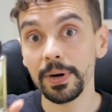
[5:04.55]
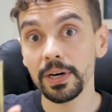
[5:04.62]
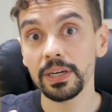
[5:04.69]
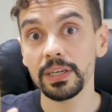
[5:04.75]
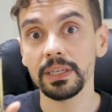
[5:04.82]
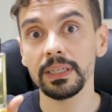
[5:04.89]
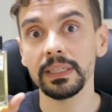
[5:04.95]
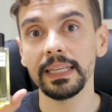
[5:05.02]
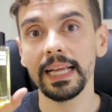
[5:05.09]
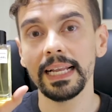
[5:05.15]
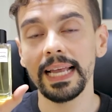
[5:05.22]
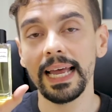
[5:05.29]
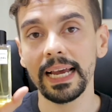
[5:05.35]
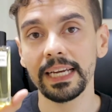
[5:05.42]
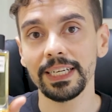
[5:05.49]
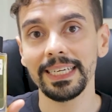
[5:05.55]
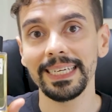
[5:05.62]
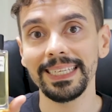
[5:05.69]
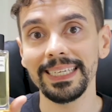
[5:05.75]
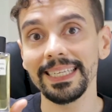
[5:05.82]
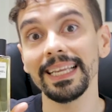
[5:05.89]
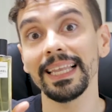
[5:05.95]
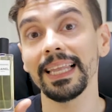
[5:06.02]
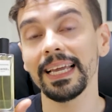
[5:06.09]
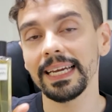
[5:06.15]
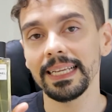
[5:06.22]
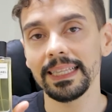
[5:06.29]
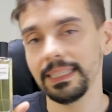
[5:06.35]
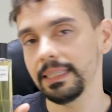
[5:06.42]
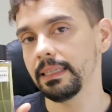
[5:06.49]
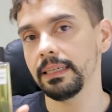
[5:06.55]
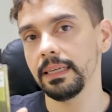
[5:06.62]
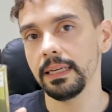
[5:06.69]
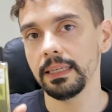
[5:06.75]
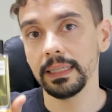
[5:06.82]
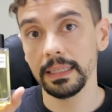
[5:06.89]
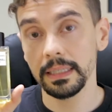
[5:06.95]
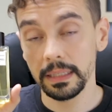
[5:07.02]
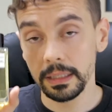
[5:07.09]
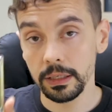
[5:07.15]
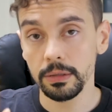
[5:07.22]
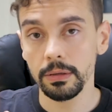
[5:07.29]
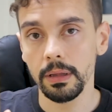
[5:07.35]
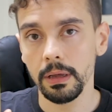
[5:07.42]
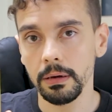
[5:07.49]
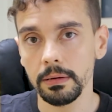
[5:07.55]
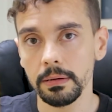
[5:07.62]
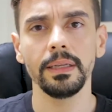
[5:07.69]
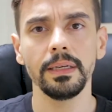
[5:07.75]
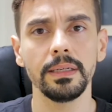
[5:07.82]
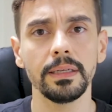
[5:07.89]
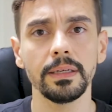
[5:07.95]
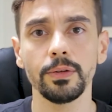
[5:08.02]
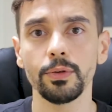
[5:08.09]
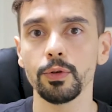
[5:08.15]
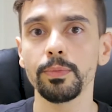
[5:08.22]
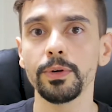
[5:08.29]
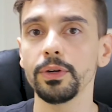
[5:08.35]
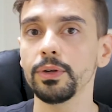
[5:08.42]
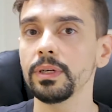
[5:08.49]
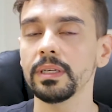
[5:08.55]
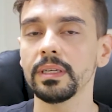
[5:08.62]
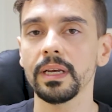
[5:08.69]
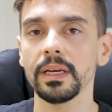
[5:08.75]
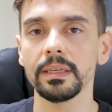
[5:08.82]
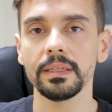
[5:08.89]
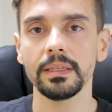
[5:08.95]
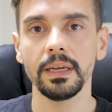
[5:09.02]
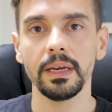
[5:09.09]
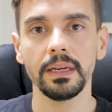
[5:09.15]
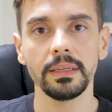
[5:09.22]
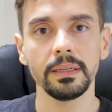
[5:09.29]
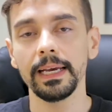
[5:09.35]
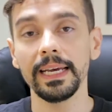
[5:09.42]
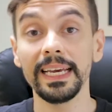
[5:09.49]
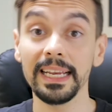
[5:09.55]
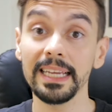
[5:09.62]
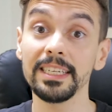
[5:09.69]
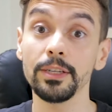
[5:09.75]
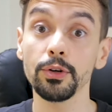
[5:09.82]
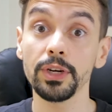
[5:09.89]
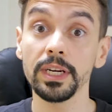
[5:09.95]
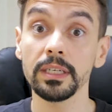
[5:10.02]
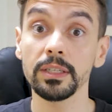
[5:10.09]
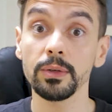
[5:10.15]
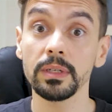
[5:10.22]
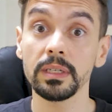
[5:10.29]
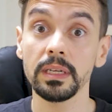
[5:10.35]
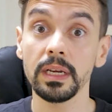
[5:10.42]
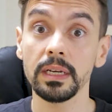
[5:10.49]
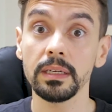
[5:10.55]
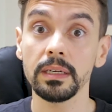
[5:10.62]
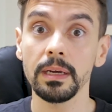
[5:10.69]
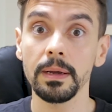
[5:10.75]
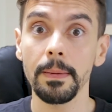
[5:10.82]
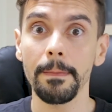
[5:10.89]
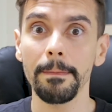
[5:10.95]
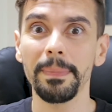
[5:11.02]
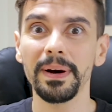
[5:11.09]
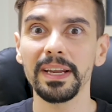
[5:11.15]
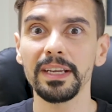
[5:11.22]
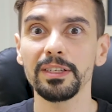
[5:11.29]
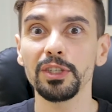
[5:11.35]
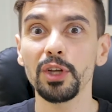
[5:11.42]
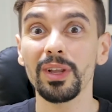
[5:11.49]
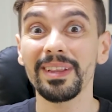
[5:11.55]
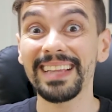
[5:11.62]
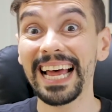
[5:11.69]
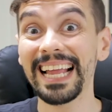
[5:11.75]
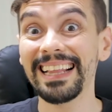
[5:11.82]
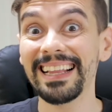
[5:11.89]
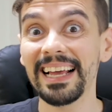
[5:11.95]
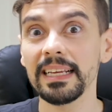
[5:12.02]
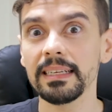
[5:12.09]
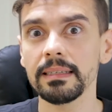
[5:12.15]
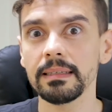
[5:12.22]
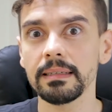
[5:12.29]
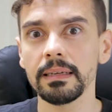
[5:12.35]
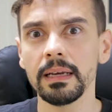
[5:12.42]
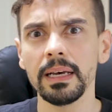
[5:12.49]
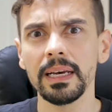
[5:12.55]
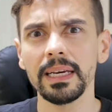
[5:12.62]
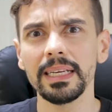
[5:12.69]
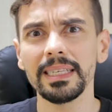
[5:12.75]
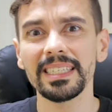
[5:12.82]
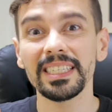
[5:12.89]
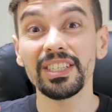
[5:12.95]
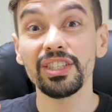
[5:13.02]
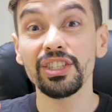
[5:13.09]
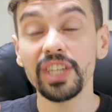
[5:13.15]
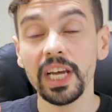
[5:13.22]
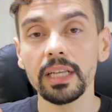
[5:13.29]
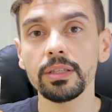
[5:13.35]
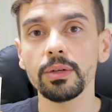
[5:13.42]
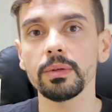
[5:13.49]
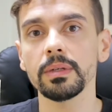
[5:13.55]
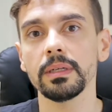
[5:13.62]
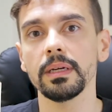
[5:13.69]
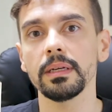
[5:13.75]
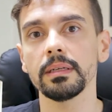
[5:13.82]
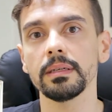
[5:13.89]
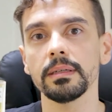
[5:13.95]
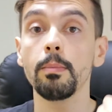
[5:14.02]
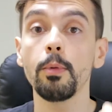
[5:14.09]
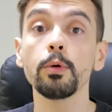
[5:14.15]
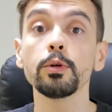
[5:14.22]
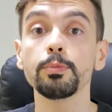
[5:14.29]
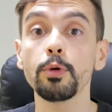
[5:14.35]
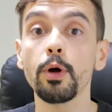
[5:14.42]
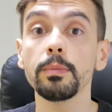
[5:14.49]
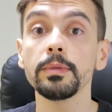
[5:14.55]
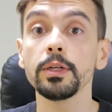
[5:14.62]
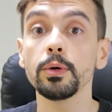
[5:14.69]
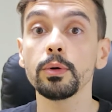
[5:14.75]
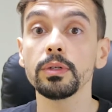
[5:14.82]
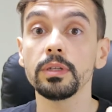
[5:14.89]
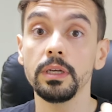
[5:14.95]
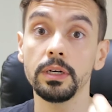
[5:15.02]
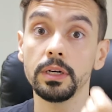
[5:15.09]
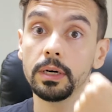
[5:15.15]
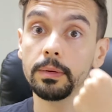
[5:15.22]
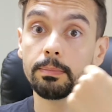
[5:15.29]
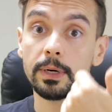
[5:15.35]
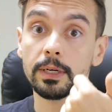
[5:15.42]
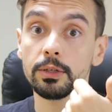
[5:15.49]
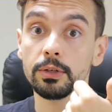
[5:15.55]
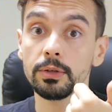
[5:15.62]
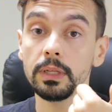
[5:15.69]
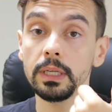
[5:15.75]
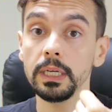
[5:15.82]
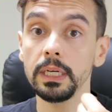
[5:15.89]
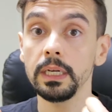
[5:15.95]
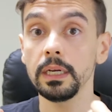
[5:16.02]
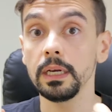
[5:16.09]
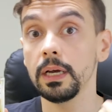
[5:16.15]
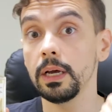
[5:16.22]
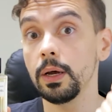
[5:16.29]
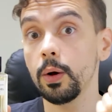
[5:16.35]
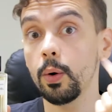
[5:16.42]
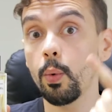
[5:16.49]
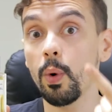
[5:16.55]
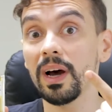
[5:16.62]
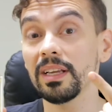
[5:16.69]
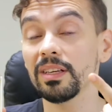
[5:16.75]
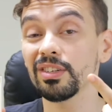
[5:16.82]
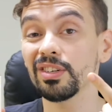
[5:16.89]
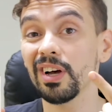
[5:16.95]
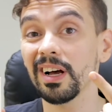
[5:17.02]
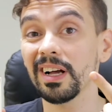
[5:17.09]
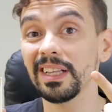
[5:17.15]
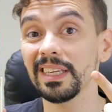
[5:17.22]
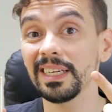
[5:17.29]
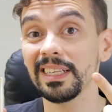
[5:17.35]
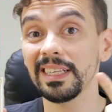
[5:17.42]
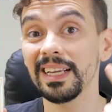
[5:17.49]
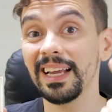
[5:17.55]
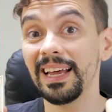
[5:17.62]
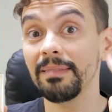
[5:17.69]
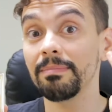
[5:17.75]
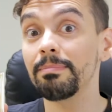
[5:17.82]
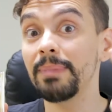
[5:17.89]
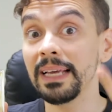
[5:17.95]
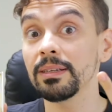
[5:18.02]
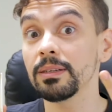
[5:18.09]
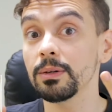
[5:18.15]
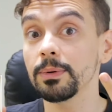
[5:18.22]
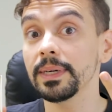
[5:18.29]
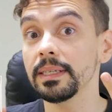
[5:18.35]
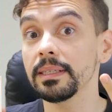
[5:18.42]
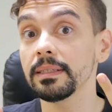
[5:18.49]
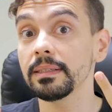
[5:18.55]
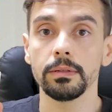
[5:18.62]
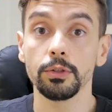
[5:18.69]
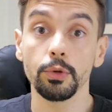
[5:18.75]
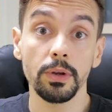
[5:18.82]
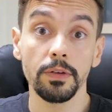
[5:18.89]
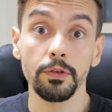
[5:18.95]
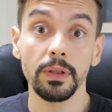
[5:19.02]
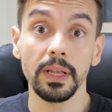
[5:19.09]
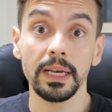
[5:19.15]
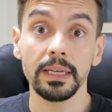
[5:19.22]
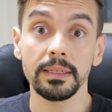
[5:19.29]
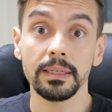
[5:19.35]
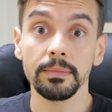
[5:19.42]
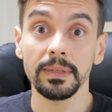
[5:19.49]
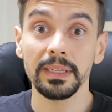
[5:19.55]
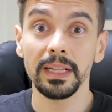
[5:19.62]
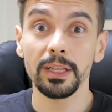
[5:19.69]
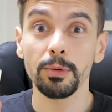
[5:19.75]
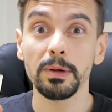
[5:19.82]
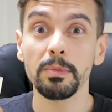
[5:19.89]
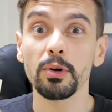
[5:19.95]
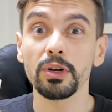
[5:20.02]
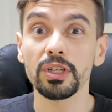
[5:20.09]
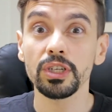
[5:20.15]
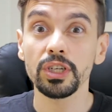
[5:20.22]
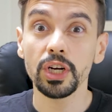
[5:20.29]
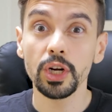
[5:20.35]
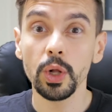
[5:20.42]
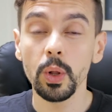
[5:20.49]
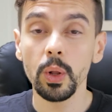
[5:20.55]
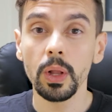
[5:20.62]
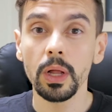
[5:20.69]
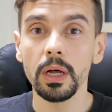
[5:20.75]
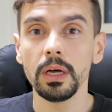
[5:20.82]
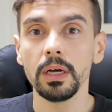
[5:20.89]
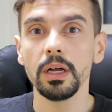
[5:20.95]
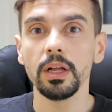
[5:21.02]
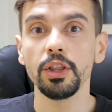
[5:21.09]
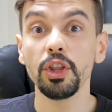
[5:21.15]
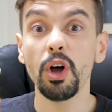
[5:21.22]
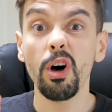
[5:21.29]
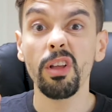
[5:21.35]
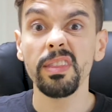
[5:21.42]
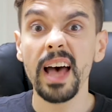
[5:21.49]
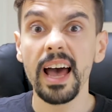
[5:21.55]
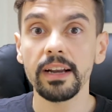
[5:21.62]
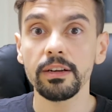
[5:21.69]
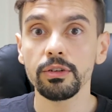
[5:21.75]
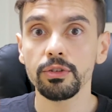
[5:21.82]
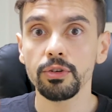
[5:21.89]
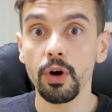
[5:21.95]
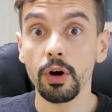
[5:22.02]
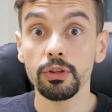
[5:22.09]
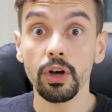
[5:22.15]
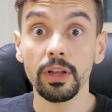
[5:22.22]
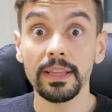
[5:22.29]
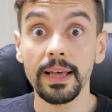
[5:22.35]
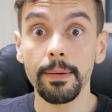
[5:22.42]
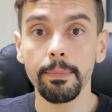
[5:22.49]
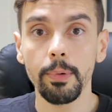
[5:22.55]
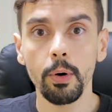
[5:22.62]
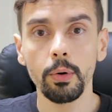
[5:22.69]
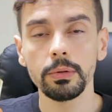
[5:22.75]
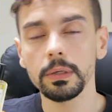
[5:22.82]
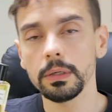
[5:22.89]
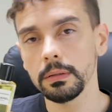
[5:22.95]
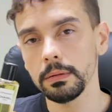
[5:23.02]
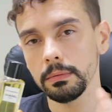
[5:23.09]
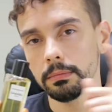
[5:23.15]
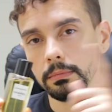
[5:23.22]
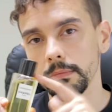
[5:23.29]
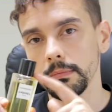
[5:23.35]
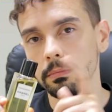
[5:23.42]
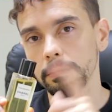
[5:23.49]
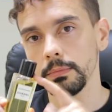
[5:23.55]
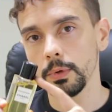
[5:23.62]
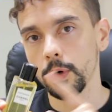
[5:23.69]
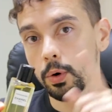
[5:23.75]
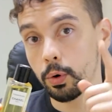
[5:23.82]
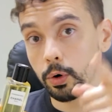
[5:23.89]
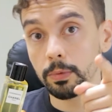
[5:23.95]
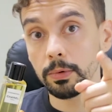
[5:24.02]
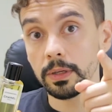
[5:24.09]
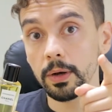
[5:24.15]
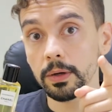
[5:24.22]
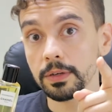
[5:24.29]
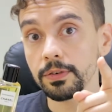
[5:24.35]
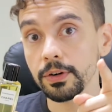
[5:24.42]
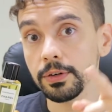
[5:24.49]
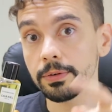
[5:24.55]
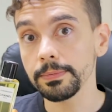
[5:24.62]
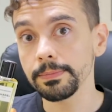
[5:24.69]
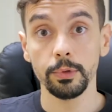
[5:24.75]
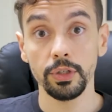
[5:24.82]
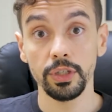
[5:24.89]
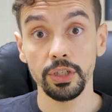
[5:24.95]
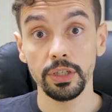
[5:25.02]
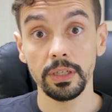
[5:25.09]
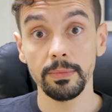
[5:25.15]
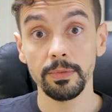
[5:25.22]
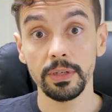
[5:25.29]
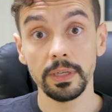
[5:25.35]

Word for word: person that actually didn't like this scent until now. This is a super unisex scent. It is an oriental scent, but it's not that dense. It's a gentle scent. Most prominent notes here are patchouli, white chocolate, and benzoin. So if you like something a little bit more subtle, not that strong, not that bold, Coromandel is for you. Position number